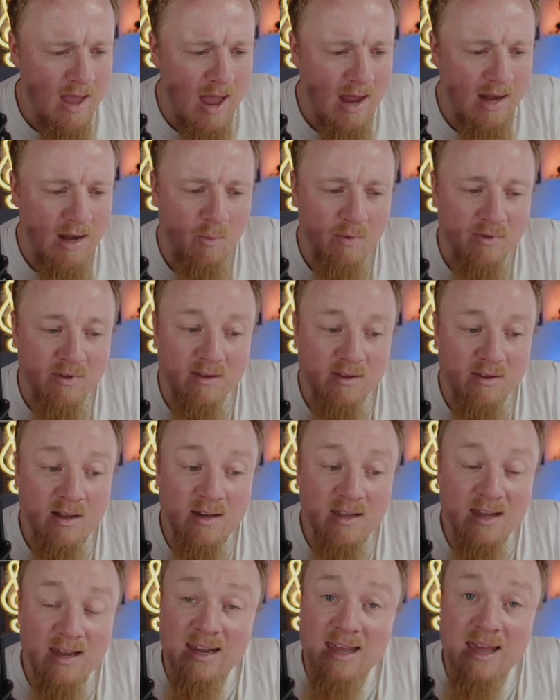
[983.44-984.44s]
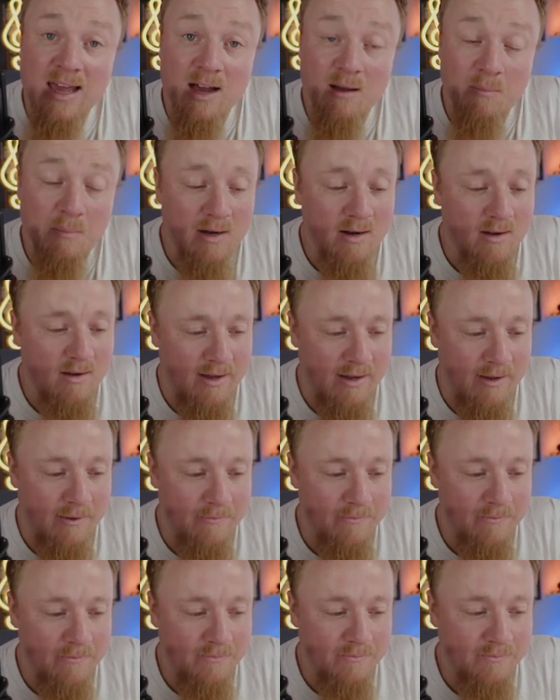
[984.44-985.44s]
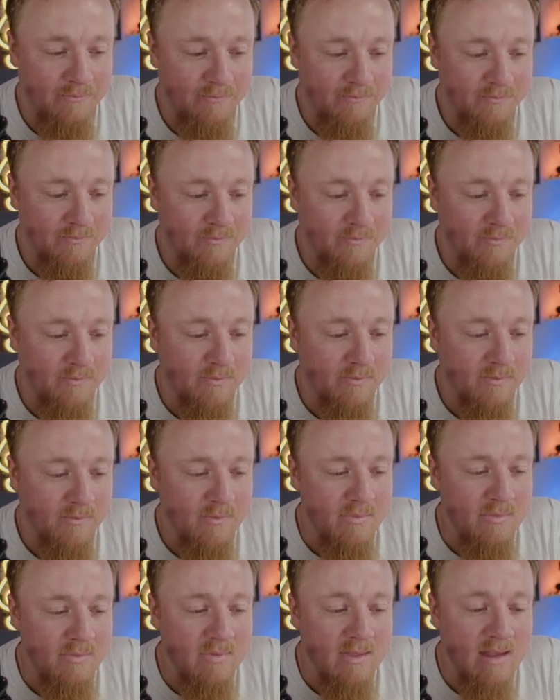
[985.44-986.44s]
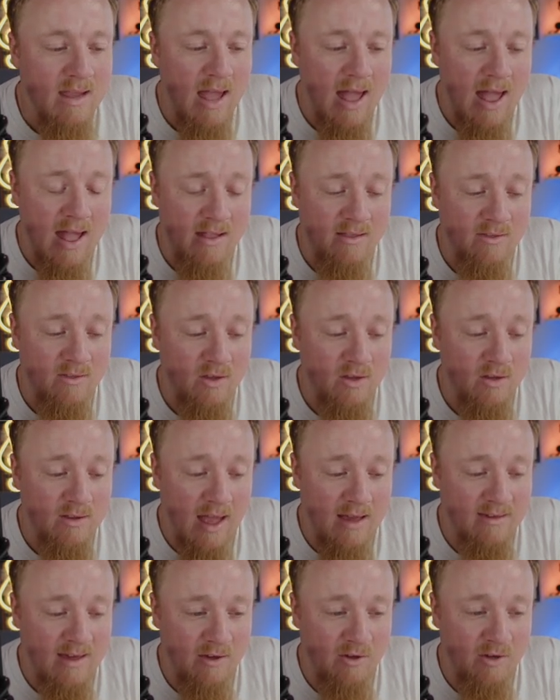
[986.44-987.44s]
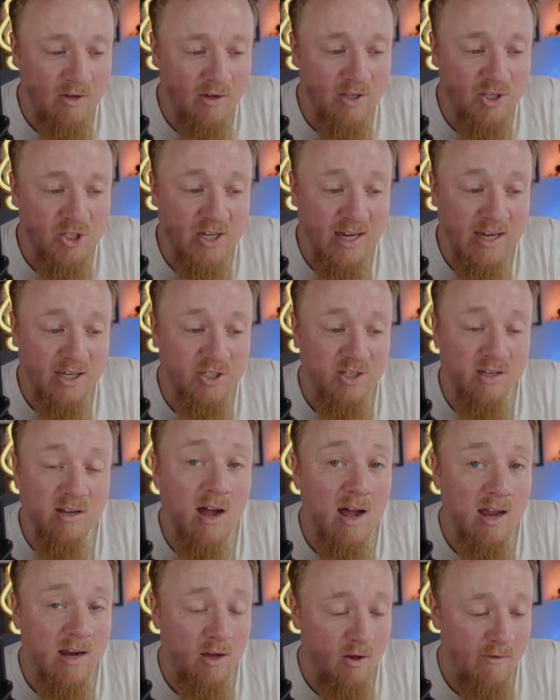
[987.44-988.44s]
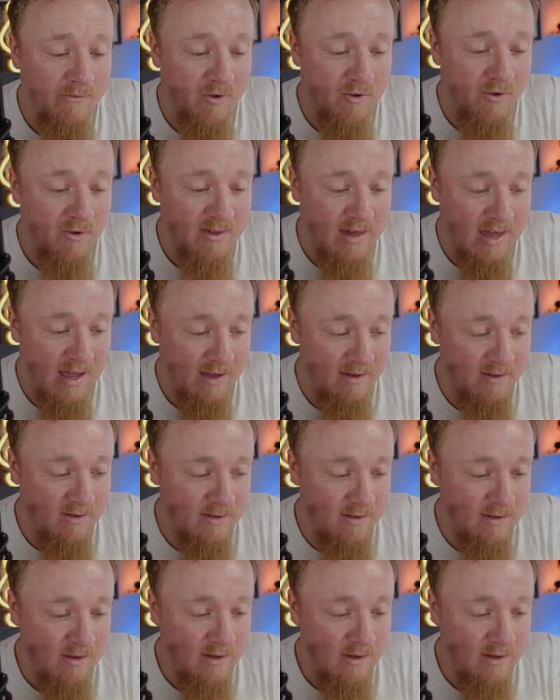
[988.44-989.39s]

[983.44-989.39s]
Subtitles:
And then once you're done, you can hit apply. And that's how you can change the color of your text.